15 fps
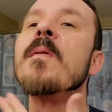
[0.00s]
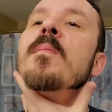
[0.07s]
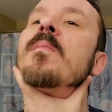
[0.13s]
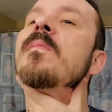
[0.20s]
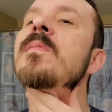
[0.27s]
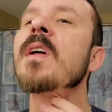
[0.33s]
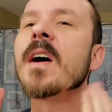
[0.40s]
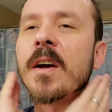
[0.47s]

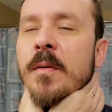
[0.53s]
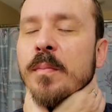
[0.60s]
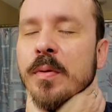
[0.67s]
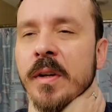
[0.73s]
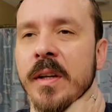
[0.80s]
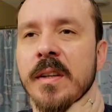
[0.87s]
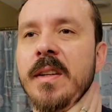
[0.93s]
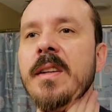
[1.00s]
not
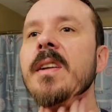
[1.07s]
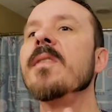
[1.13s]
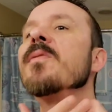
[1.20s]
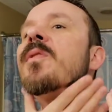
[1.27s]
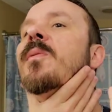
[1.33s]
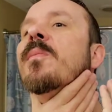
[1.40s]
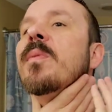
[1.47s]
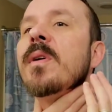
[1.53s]
completely
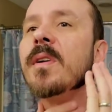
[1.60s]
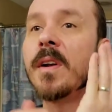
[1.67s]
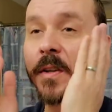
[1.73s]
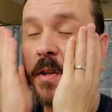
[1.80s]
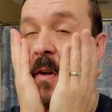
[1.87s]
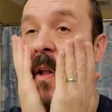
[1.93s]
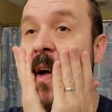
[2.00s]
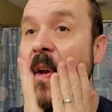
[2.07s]
different, but it's
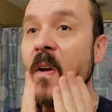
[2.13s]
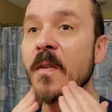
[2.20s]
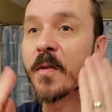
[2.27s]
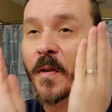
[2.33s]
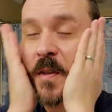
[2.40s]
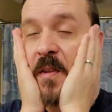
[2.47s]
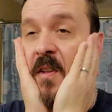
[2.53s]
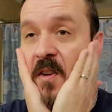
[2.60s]
a lot
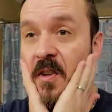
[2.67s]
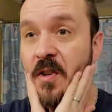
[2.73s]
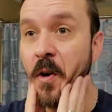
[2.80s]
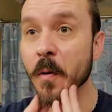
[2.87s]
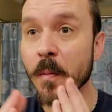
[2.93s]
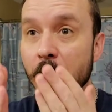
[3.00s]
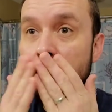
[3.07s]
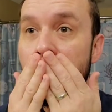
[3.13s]
different than the
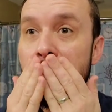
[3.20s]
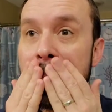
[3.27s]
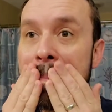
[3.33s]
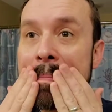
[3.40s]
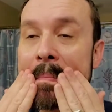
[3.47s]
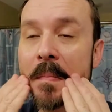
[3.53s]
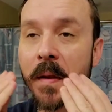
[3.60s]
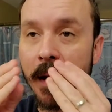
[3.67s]
soap.
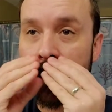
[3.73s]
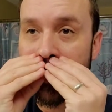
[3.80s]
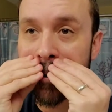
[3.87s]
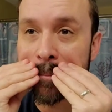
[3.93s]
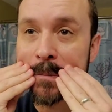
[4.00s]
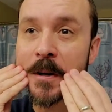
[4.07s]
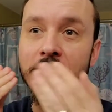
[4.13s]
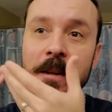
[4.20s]
And I
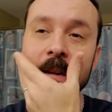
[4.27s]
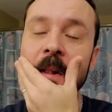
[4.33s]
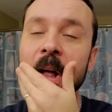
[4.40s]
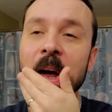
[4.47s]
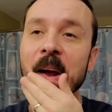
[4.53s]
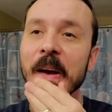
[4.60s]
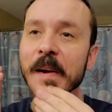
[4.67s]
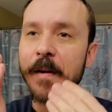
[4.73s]
really
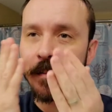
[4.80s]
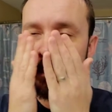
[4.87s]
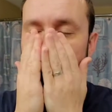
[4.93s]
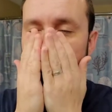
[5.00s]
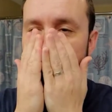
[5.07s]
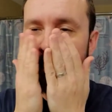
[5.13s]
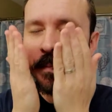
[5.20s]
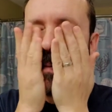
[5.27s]
like,
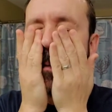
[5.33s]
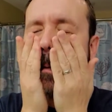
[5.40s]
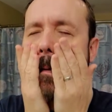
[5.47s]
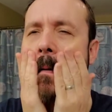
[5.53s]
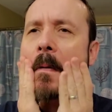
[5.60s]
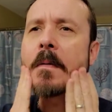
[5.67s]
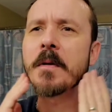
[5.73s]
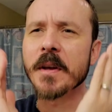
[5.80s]

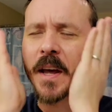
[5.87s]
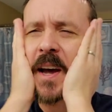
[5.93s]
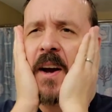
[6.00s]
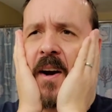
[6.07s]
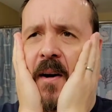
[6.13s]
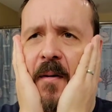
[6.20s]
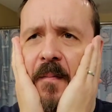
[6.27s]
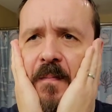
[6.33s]
ooh
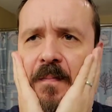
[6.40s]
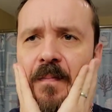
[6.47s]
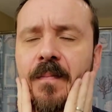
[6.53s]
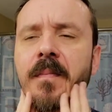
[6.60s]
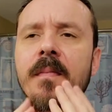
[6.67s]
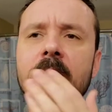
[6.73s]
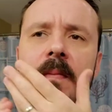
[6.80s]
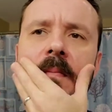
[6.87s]
yeah,
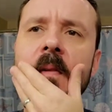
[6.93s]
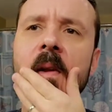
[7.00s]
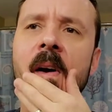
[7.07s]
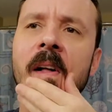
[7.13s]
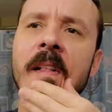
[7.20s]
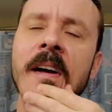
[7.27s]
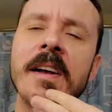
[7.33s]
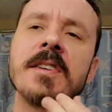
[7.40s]
I
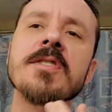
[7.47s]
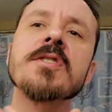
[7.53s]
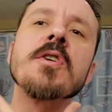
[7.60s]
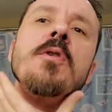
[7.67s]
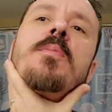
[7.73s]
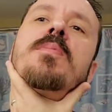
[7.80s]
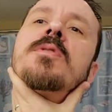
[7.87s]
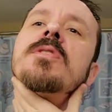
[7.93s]
like
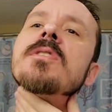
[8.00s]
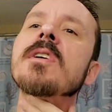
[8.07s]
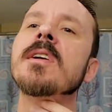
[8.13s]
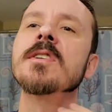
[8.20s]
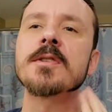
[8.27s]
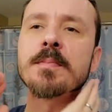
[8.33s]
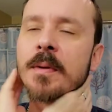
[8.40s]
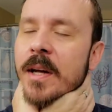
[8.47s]
soaps and
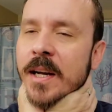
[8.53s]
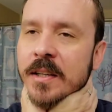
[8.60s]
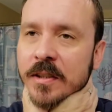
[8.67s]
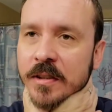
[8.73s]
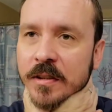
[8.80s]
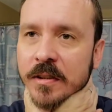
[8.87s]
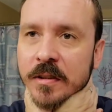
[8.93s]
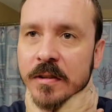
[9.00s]

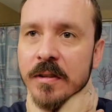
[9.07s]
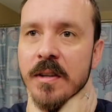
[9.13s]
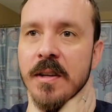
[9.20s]
splashes